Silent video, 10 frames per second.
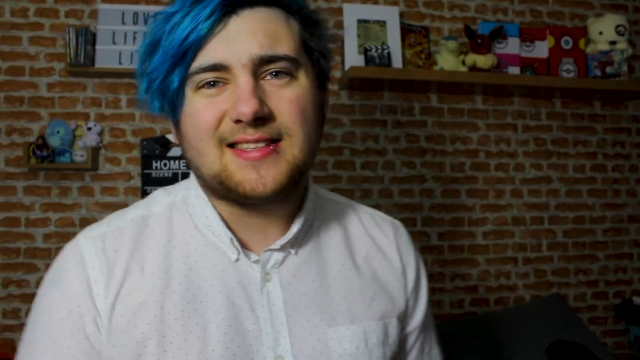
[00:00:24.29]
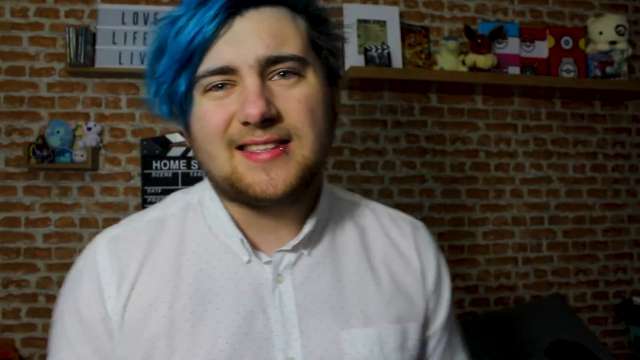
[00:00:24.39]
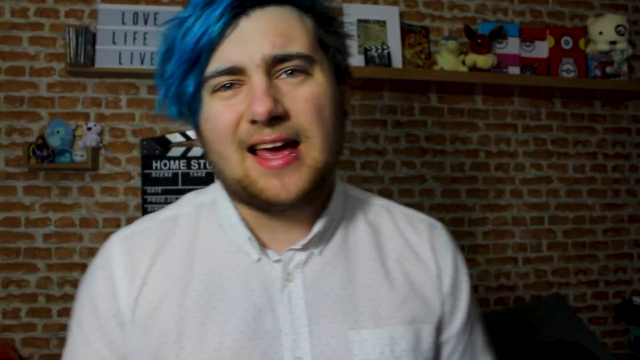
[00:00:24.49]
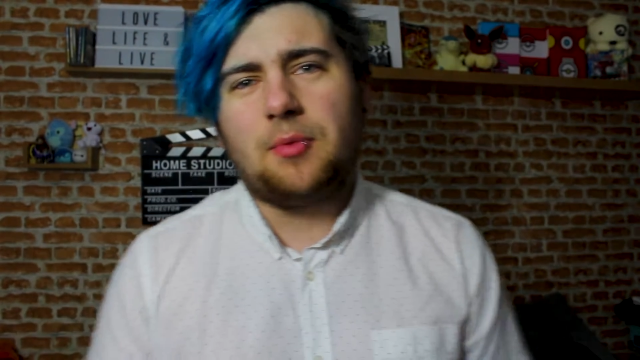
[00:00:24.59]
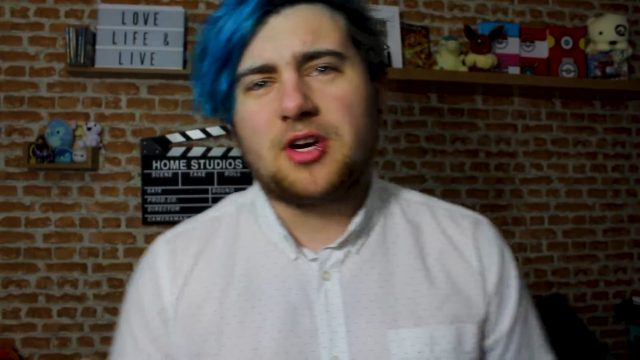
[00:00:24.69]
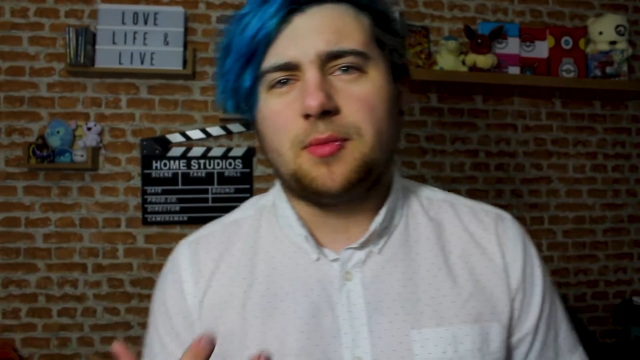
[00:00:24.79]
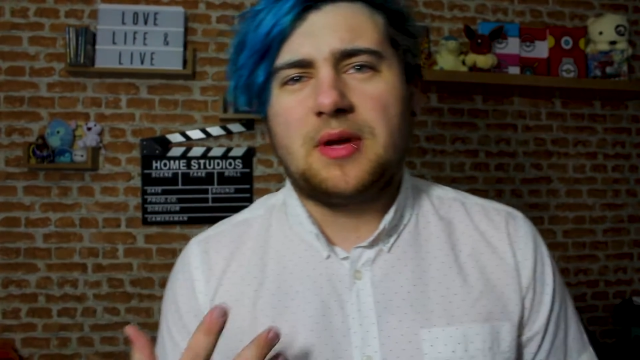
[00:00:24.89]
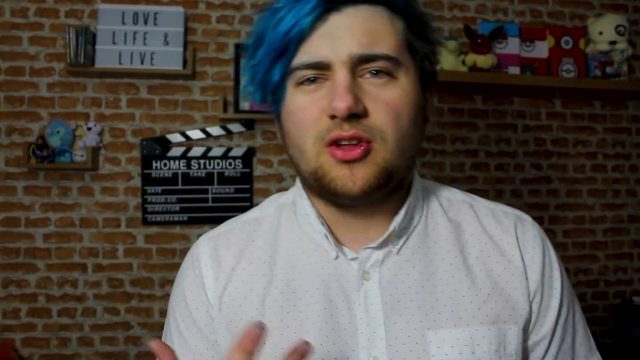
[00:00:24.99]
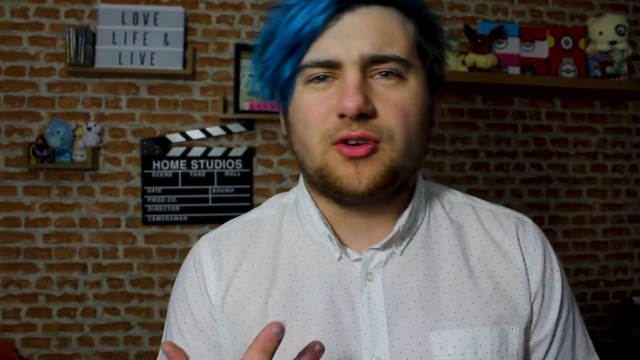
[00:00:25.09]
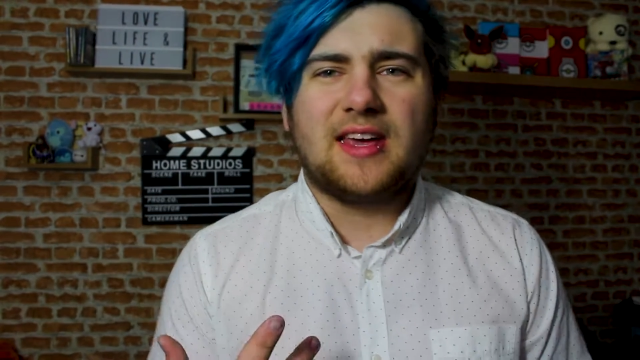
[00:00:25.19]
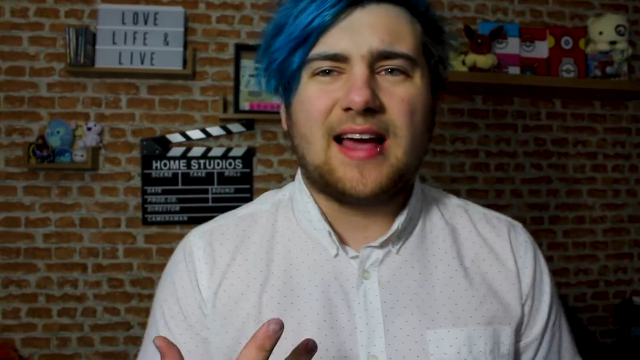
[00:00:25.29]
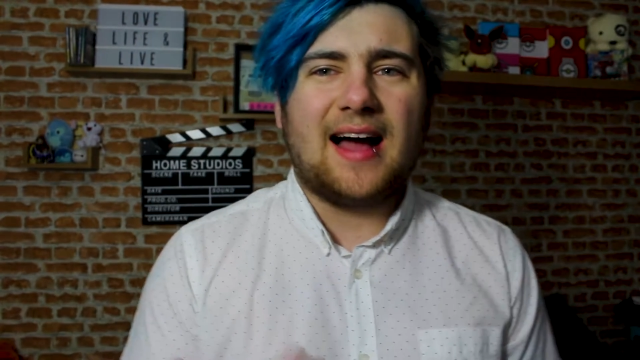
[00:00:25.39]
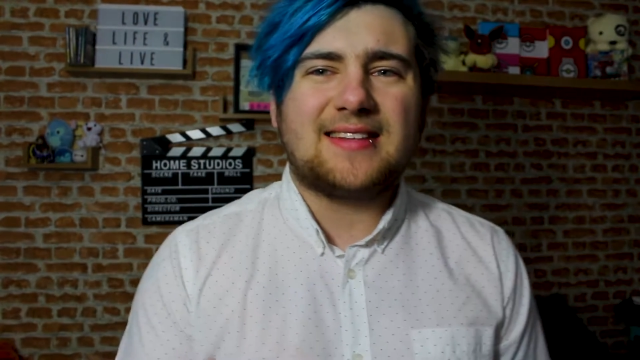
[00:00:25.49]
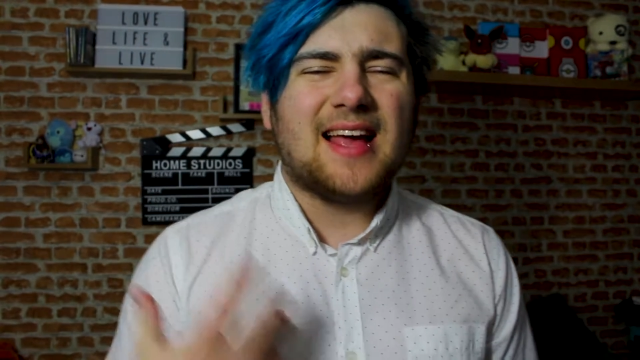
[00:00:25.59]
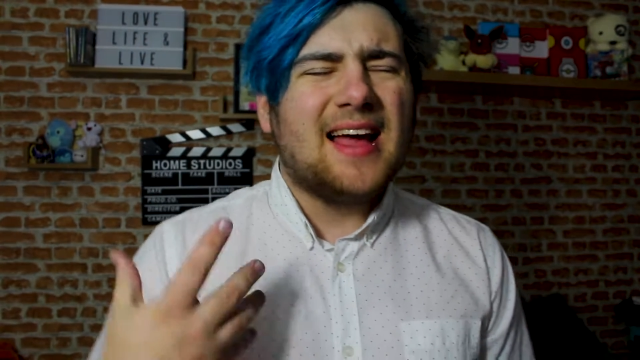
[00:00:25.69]
and today we're going to be looking
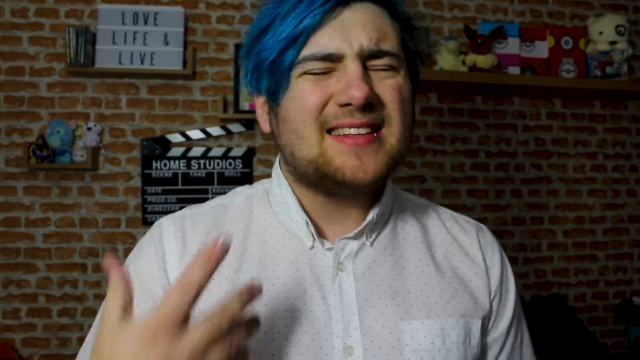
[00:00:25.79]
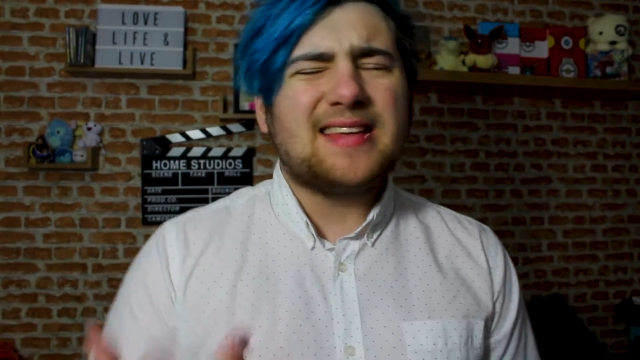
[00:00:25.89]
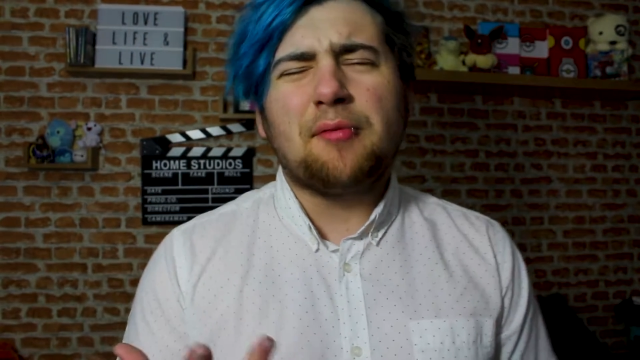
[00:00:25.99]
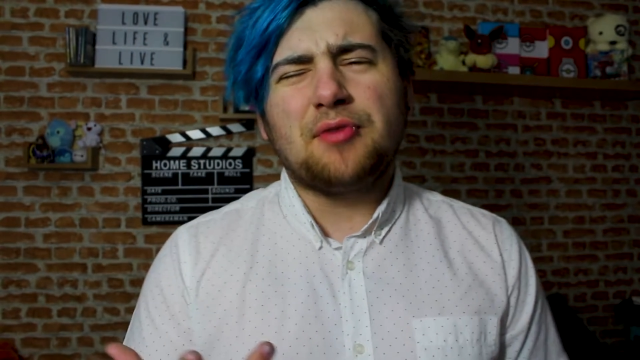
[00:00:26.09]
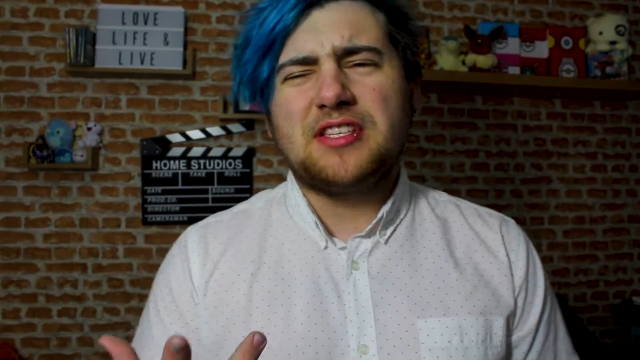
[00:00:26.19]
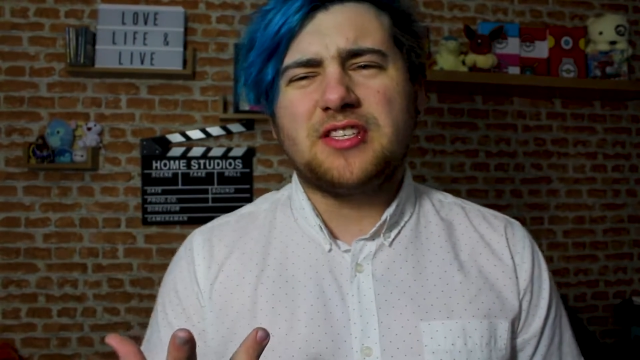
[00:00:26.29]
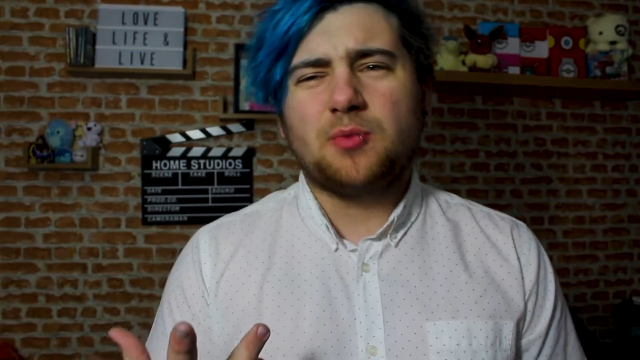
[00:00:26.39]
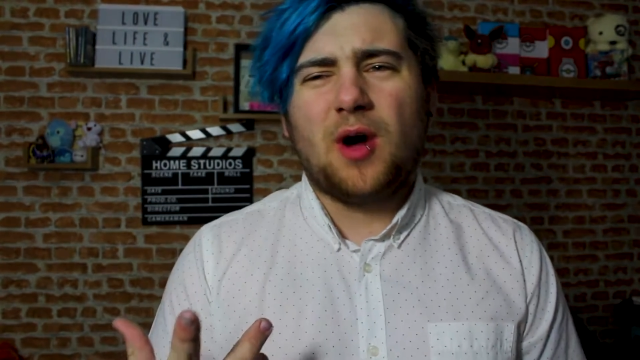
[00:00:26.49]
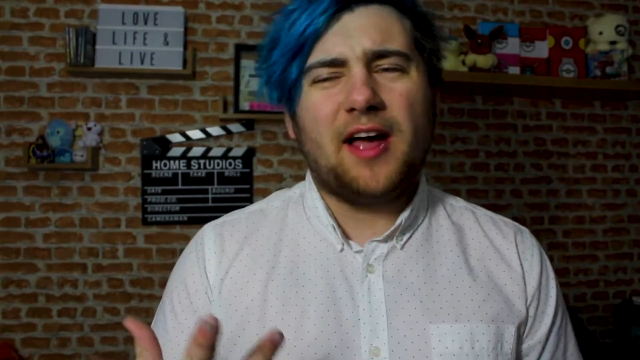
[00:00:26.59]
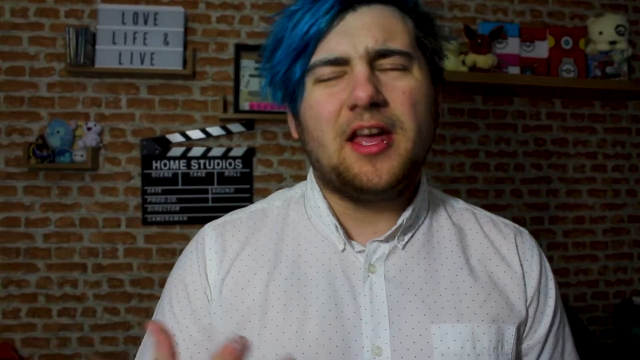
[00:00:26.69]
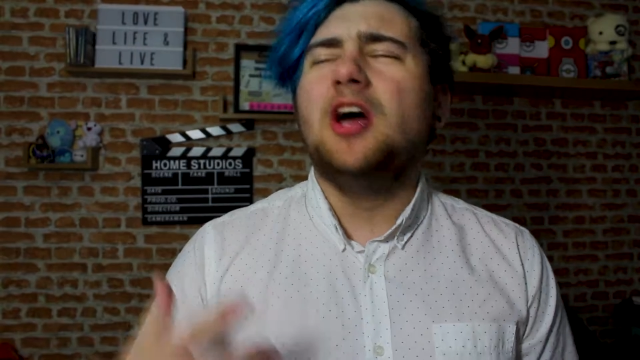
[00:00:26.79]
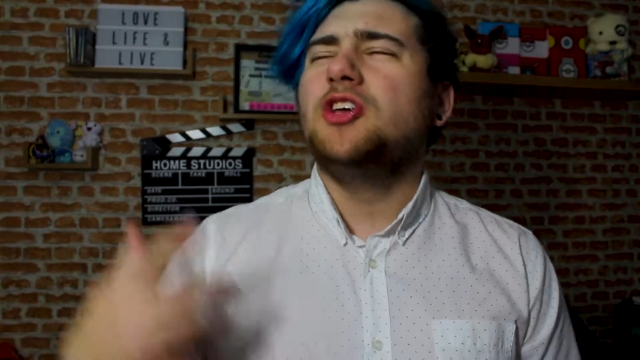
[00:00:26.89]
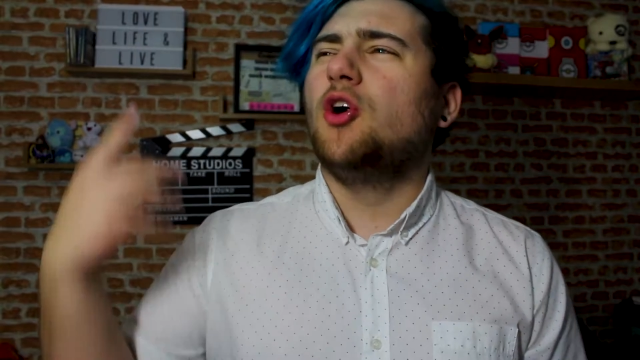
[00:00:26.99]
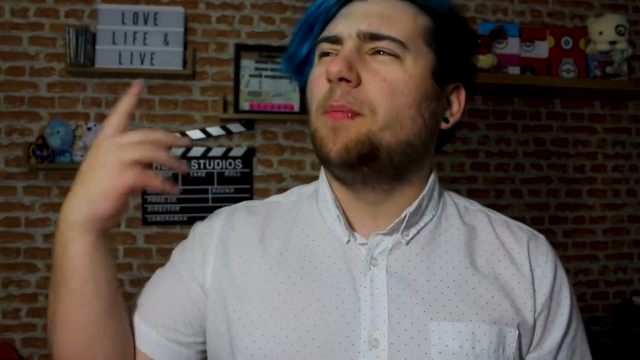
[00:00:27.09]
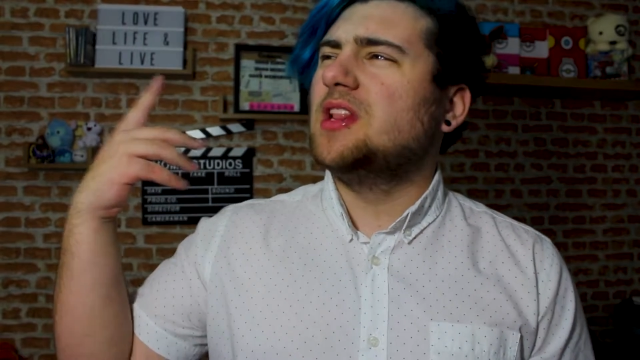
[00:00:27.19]
at 10 reasons why
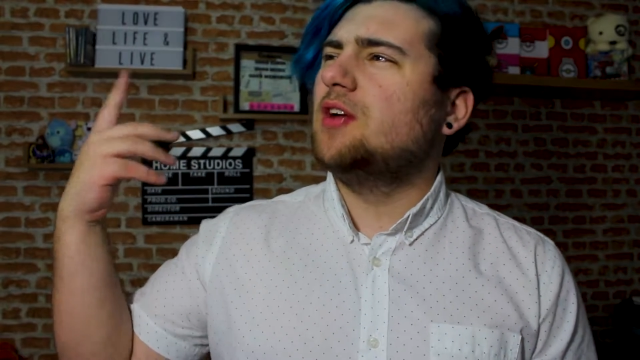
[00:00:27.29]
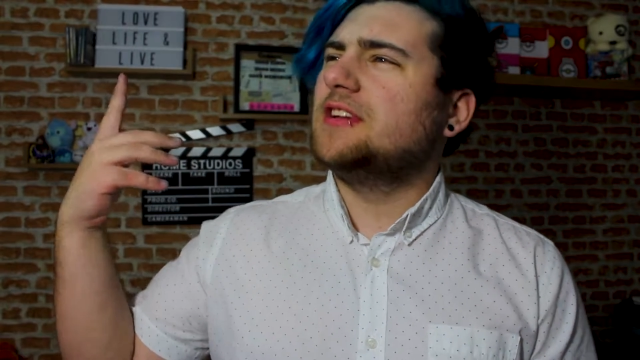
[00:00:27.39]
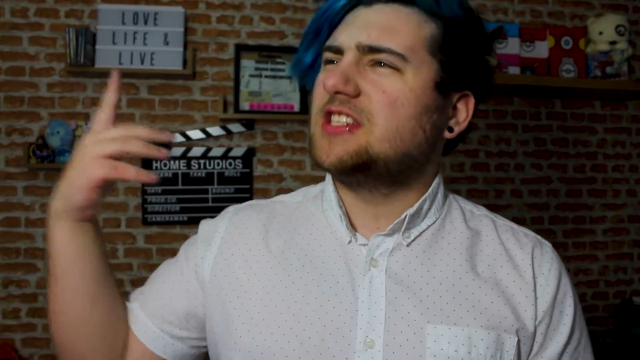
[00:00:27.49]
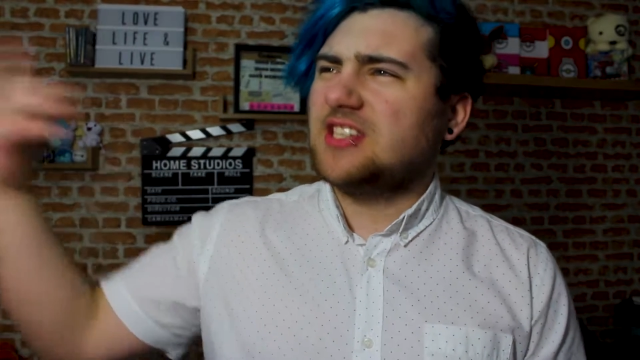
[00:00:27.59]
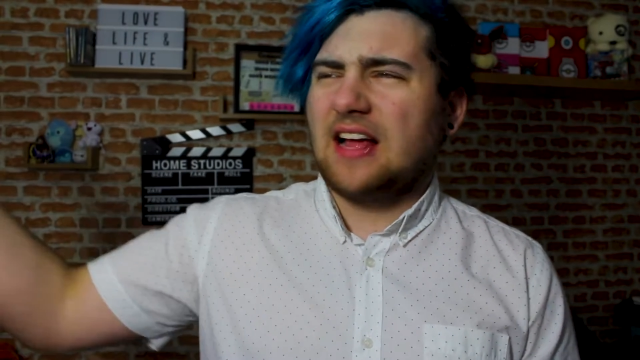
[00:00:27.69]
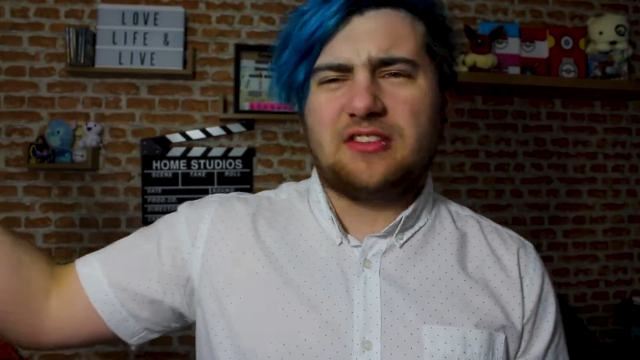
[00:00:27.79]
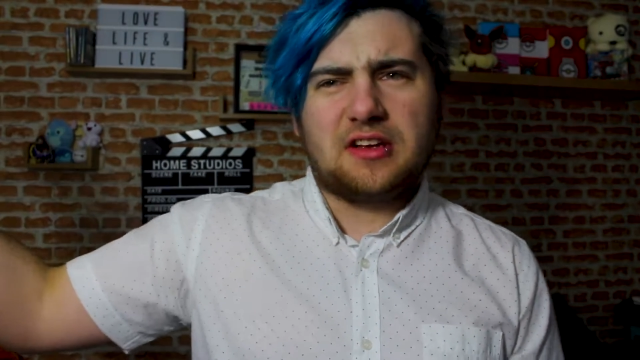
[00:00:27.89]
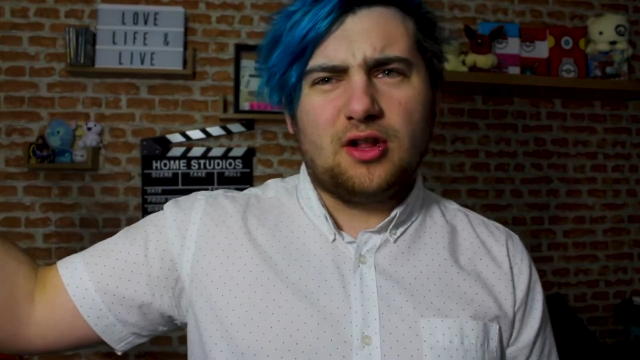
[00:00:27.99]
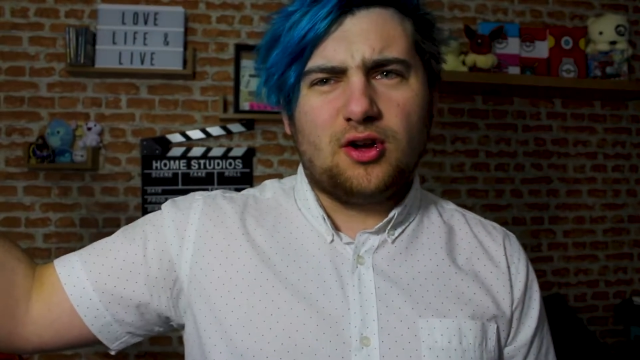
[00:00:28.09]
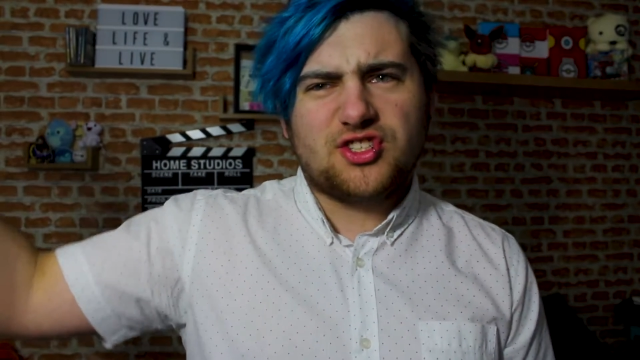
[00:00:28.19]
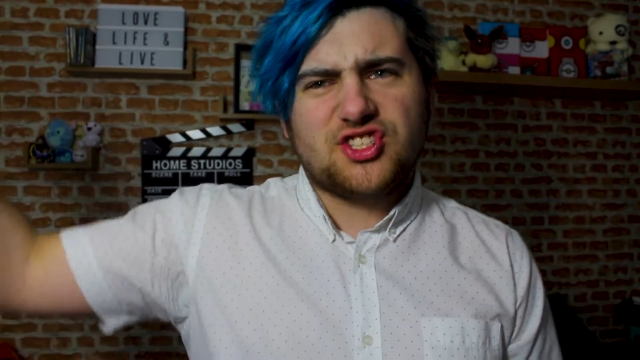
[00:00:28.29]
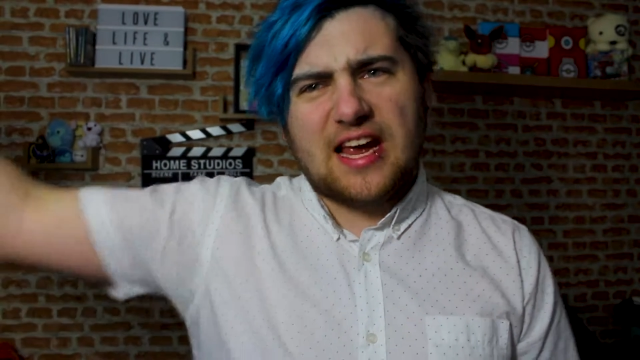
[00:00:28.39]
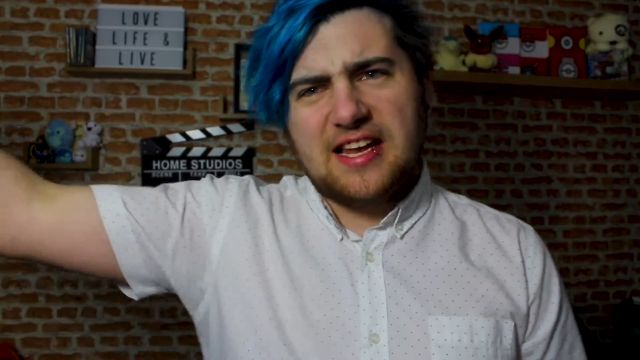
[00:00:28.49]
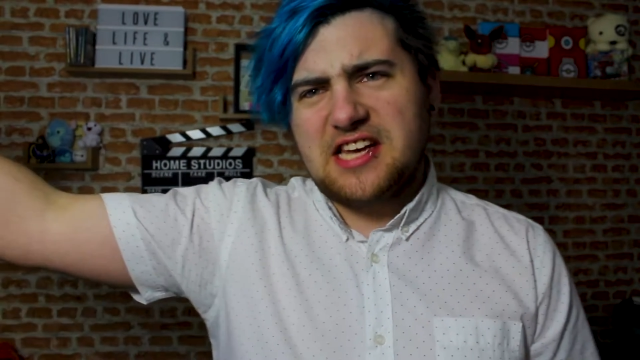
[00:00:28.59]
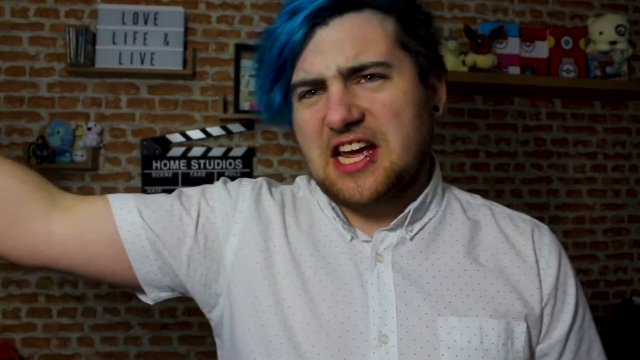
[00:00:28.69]
your beloved Santa Claus, St.